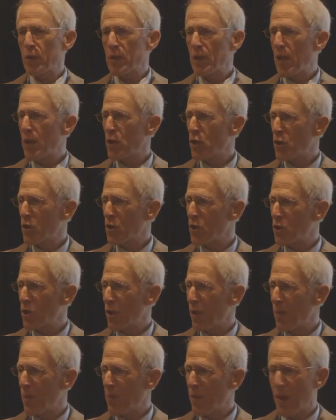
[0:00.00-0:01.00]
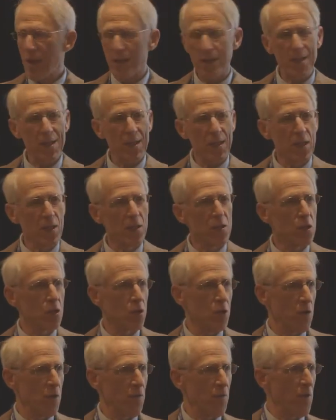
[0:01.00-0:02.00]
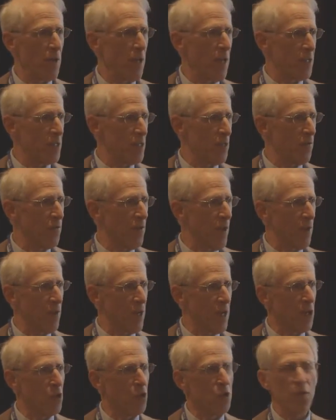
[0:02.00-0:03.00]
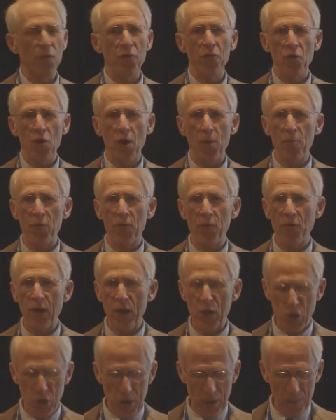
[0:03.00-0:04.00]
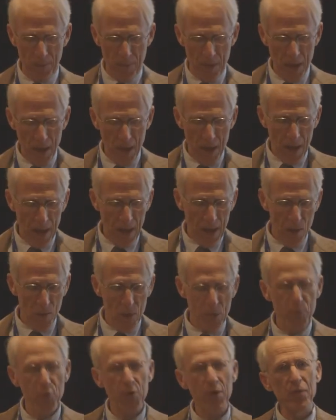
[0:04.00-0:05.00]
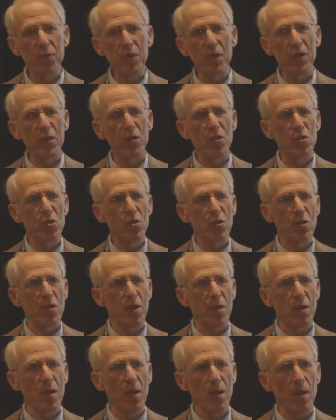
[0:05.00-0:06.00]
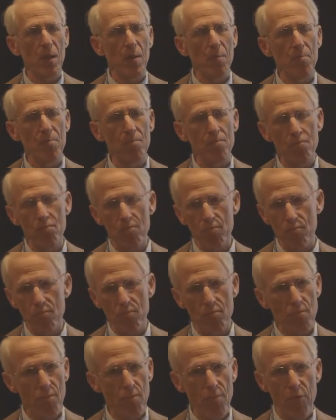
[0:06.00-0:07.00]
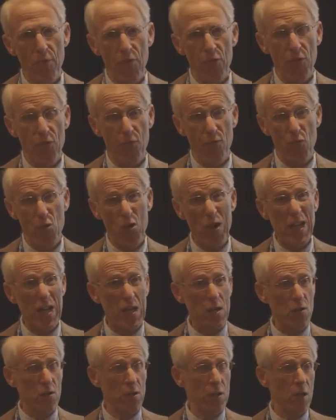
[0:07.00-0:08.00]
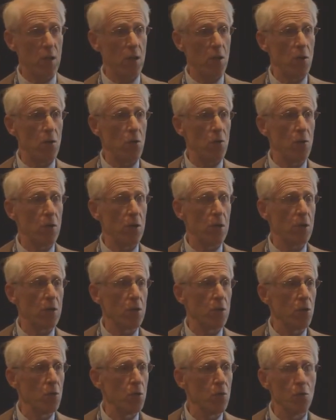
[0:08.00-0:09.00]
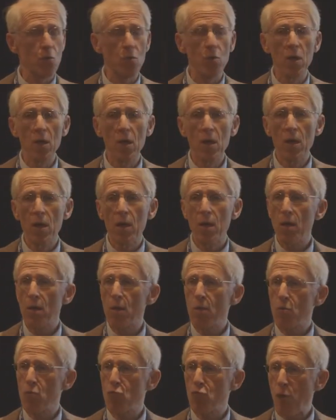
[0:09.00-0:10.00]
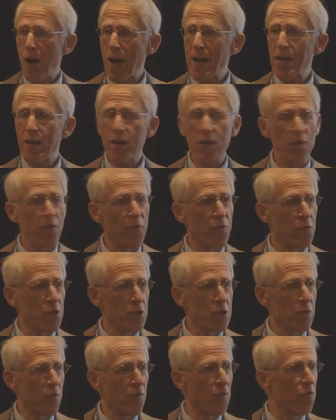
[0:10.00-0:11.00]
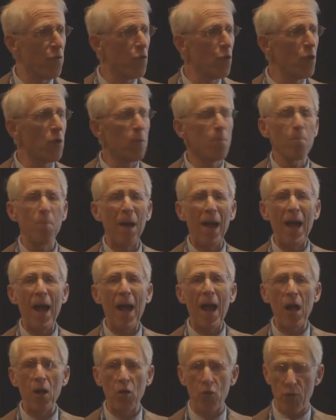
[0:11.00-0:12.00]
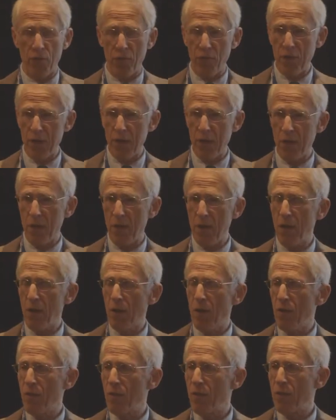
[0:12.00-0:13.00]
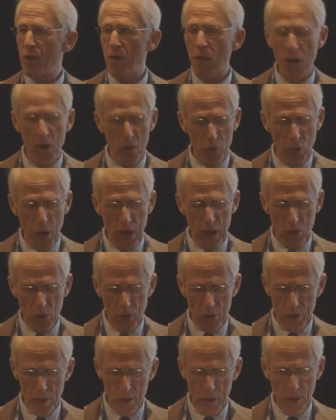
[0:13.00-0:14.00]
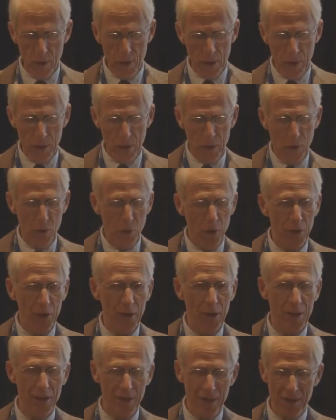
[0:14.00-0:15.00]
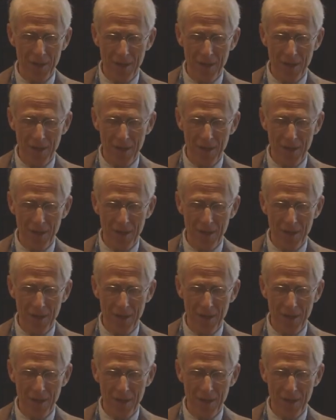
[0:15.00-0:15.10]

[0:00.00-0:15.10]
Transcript: relationship that still serve as the foundation for our profession. And I was privileged 40 years ago to write the first full biography of Carl Rogers, called it